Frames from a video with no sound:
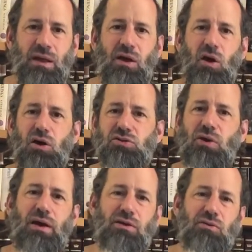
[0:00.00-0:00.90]
Also
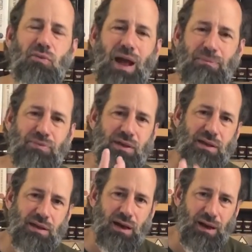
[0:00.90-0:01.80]
how you could wrap
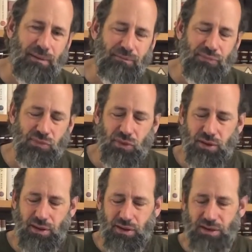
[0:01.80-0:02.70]
the
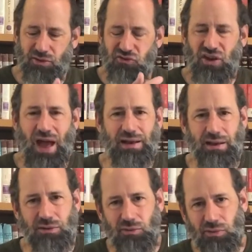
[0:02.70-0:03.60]

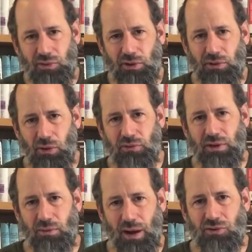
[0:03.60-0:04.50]
jacket or the clothing
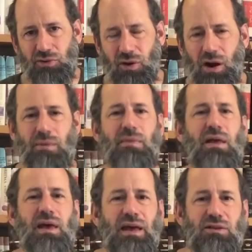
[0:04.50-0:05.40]
around your arm
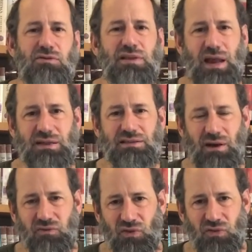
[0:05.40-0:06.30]
and use that as
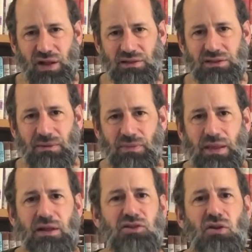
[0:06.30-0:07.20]
self-defense.
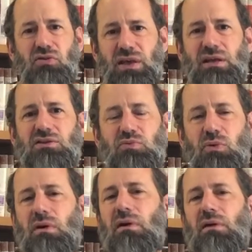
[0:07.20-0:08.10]
So these
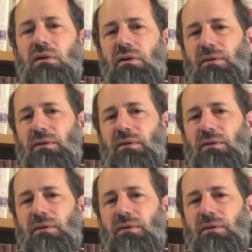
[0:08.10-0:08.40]
were,